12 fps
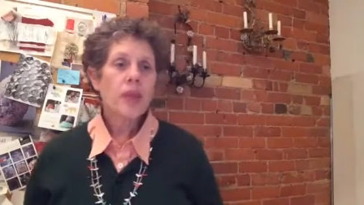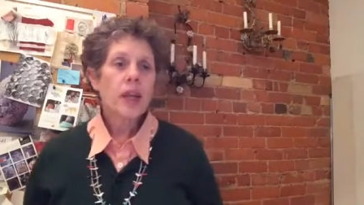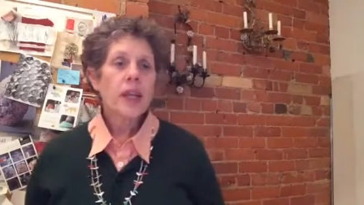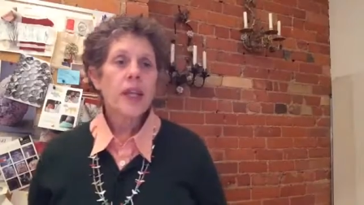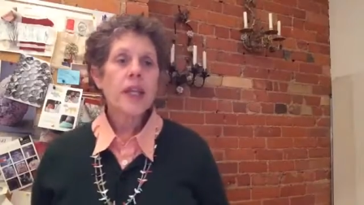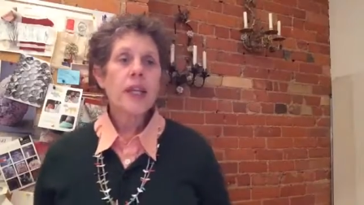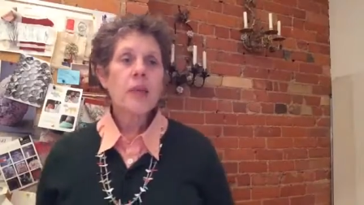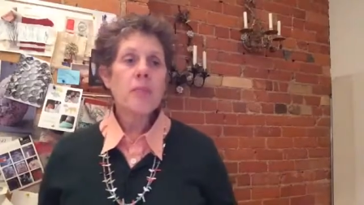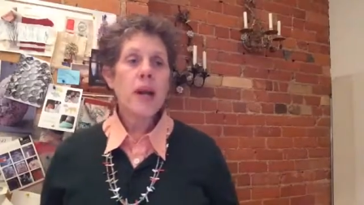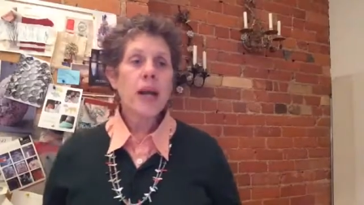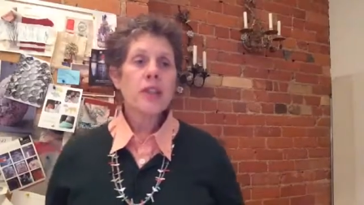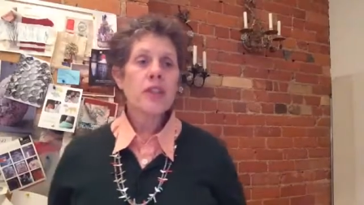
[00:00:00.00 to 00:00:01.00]
Eating a
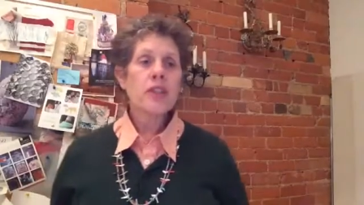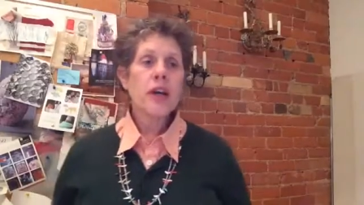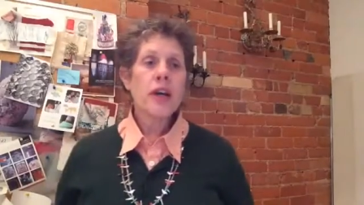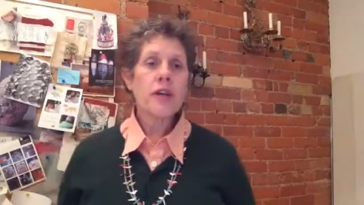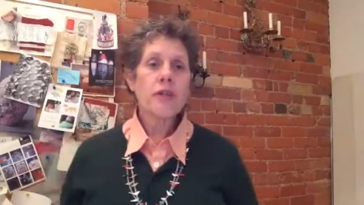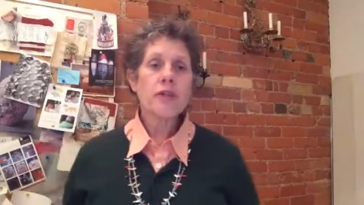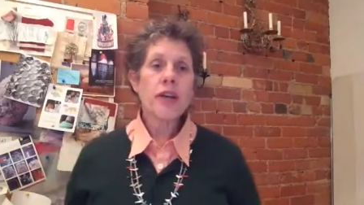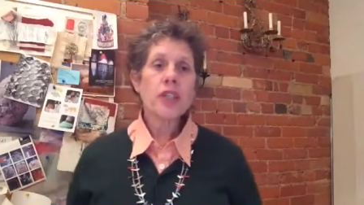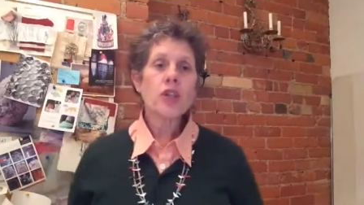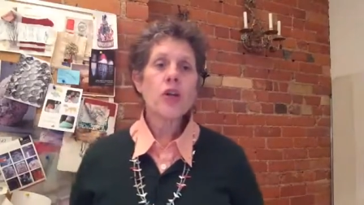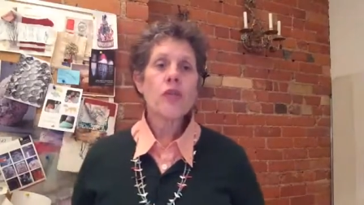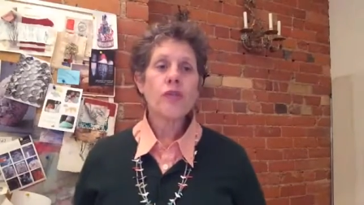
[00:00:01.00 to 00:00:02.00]
balanced diet of fresh
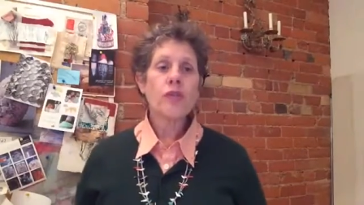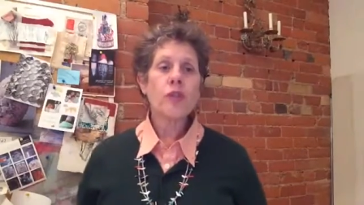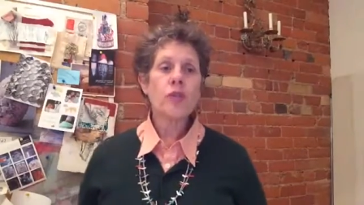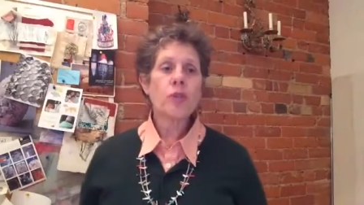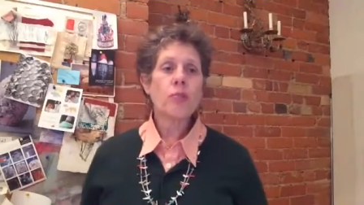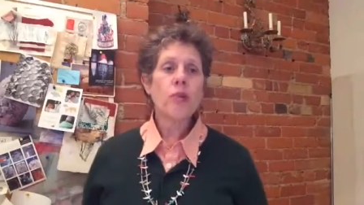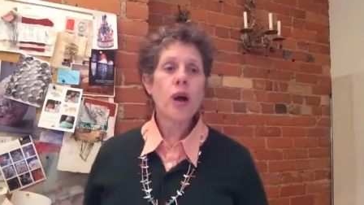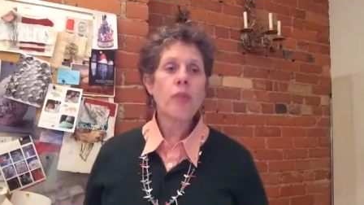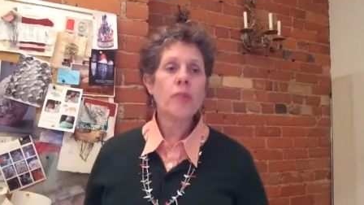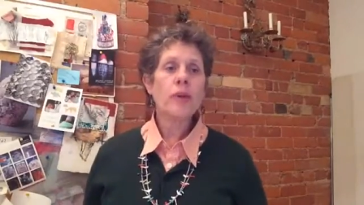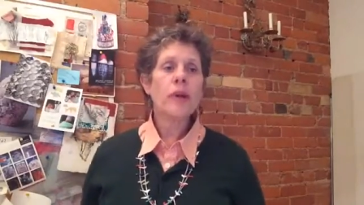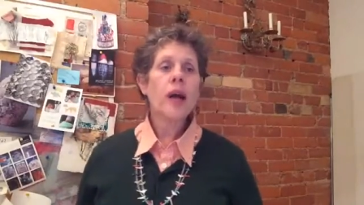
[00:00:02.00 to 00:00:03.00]
whole foods with
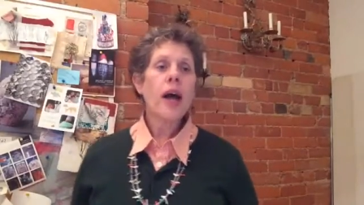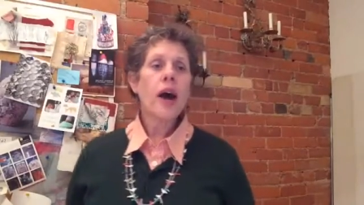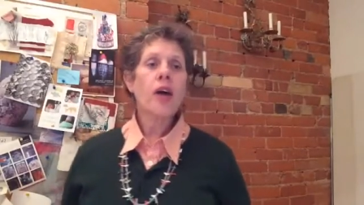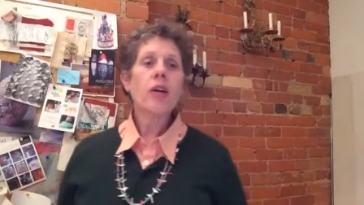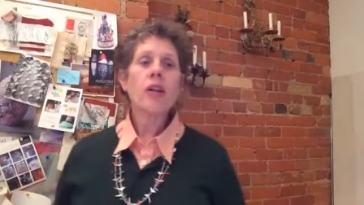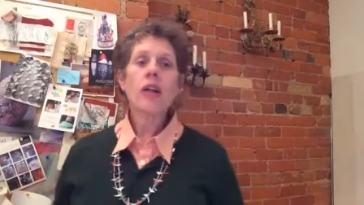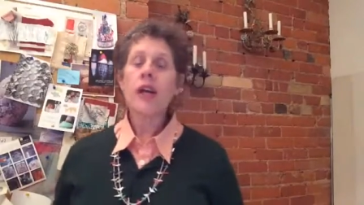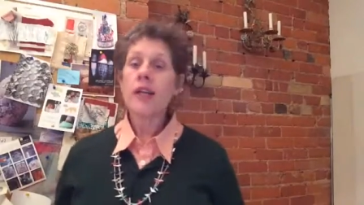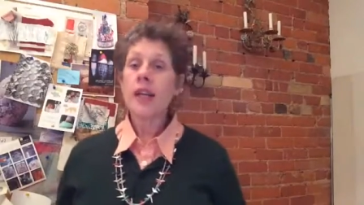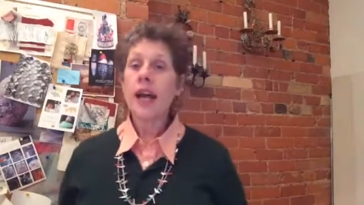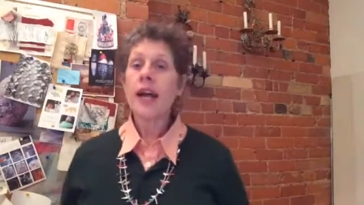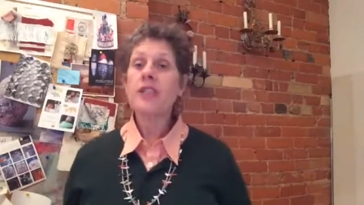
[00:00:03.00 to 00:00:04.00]
proper alkaline and
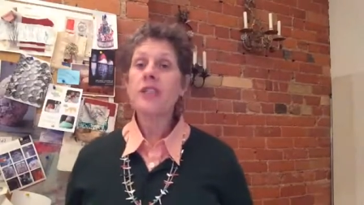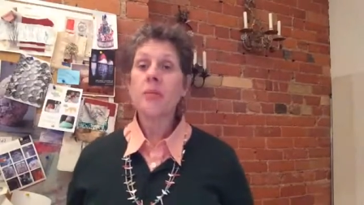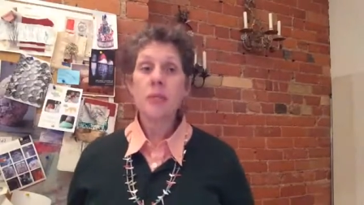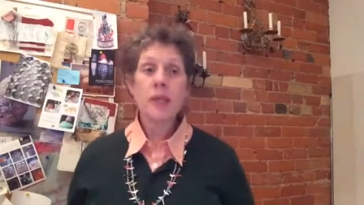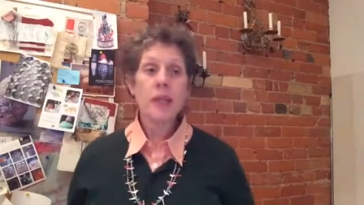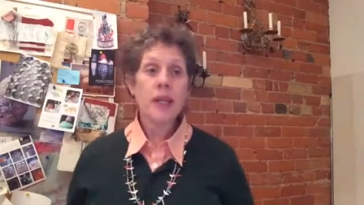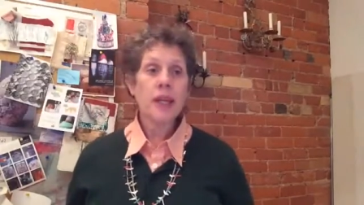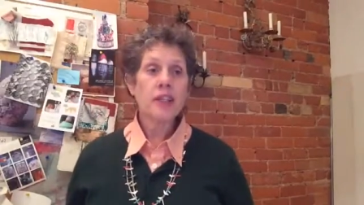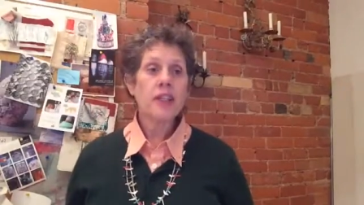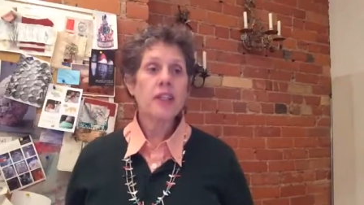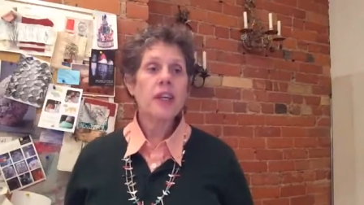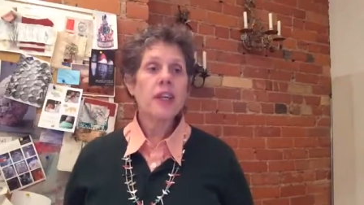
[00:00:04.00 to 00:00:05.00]
acid
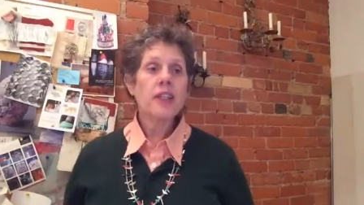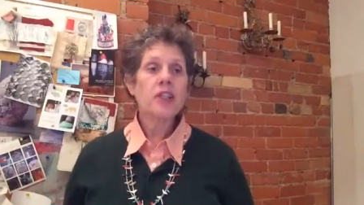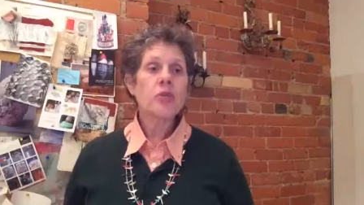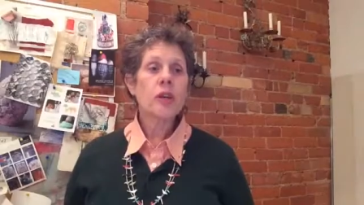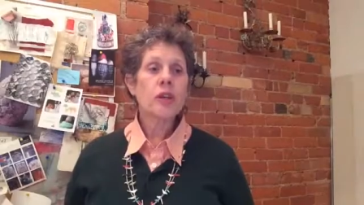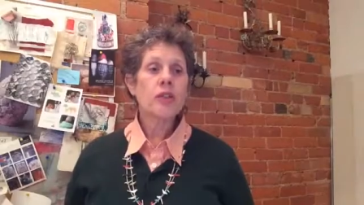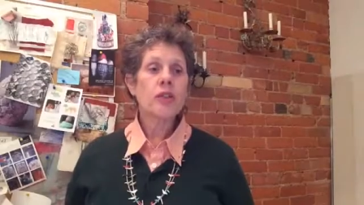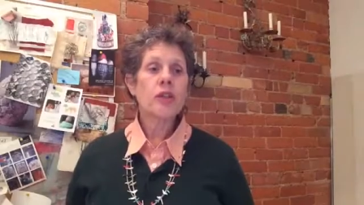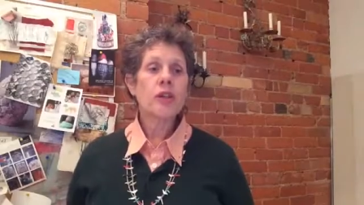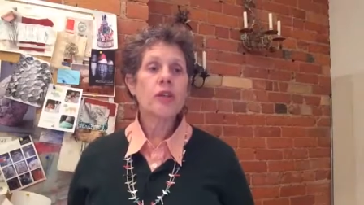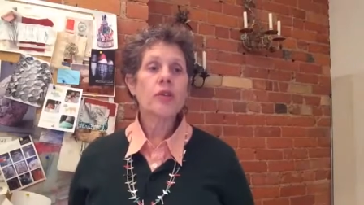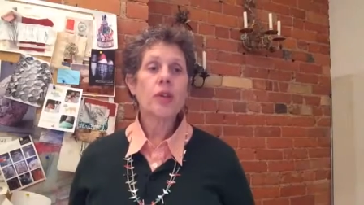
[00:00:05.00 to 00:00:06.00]
pH is
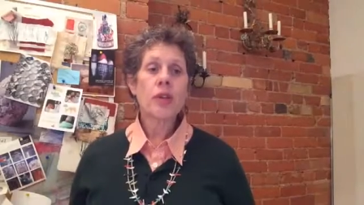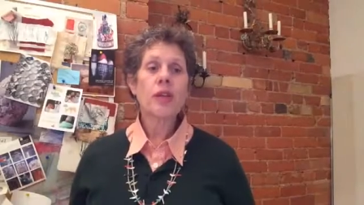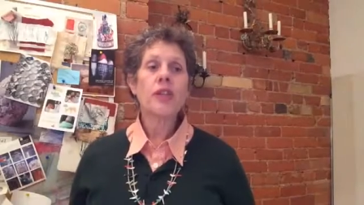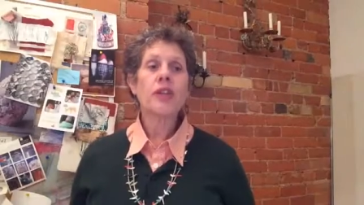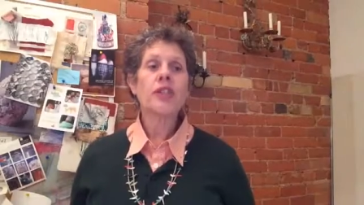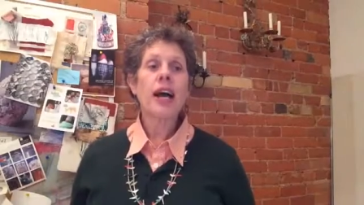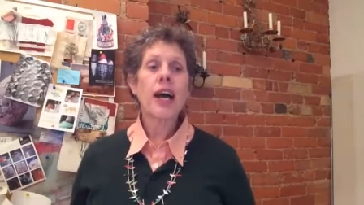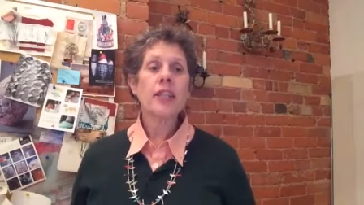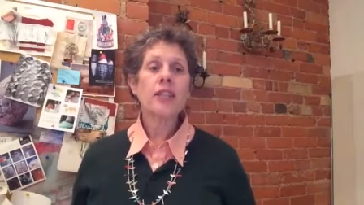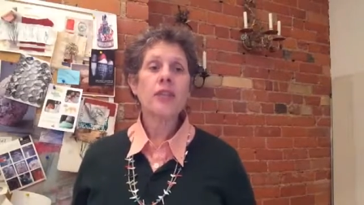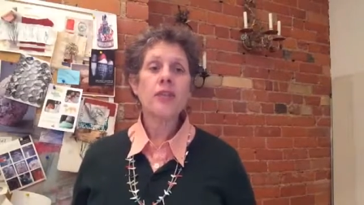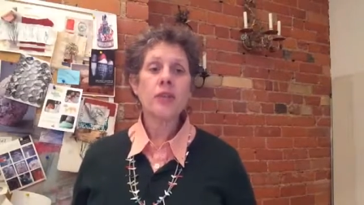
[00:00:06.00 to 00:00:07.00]
critical as
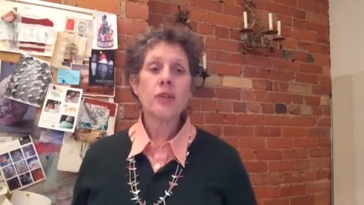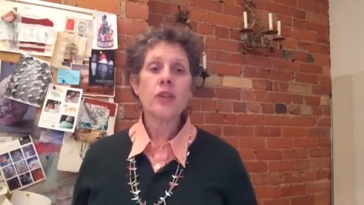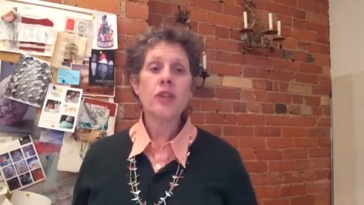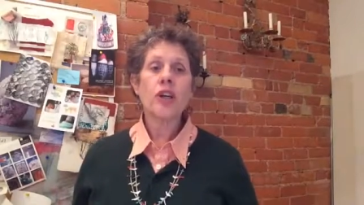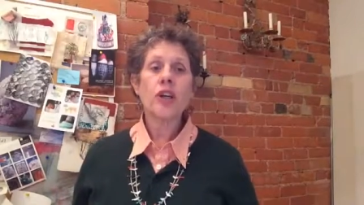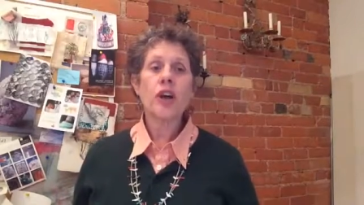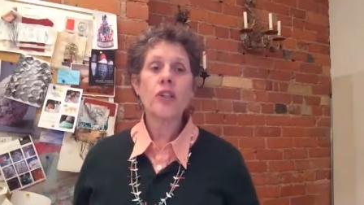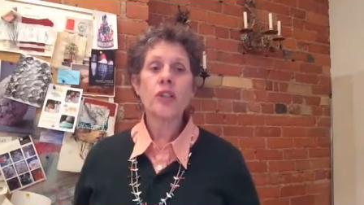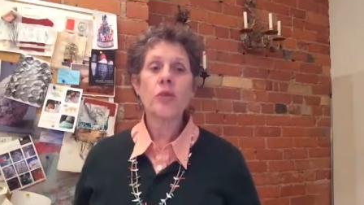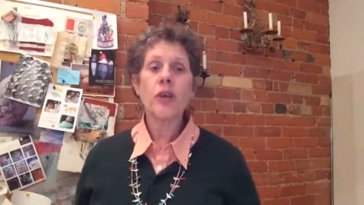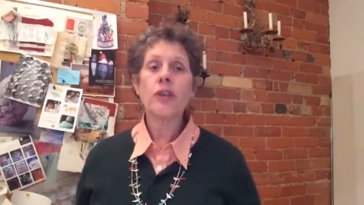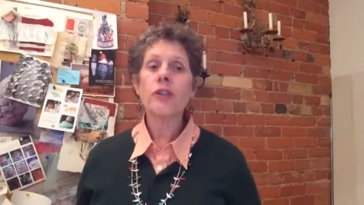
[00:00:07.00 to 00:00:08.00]
acid foods can cause
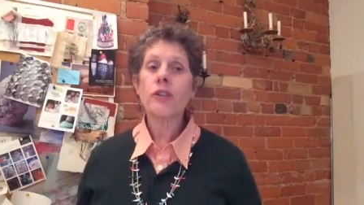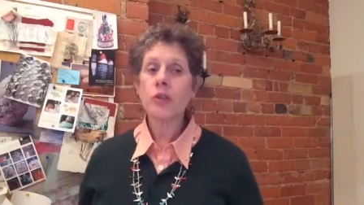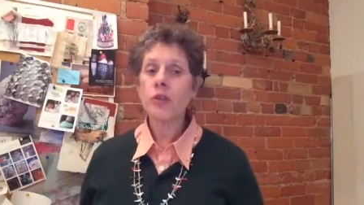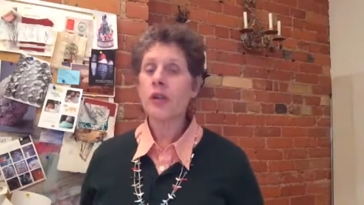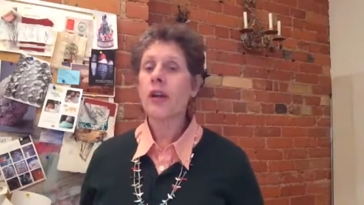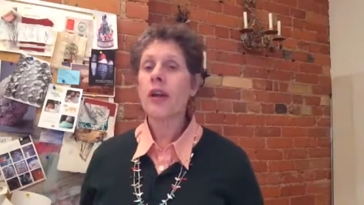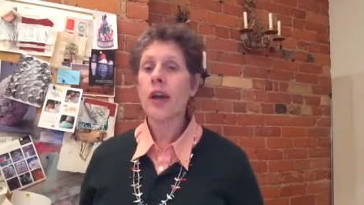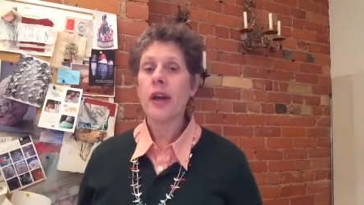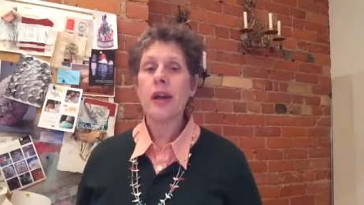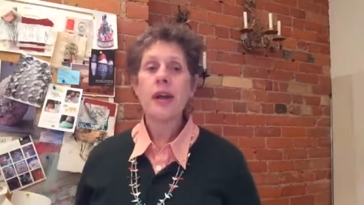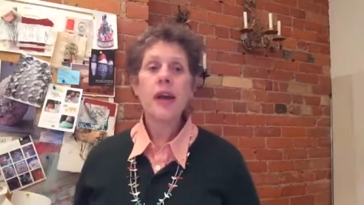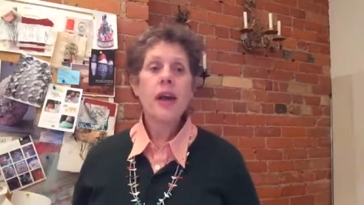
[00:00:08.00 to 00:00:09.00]
greater tooth decay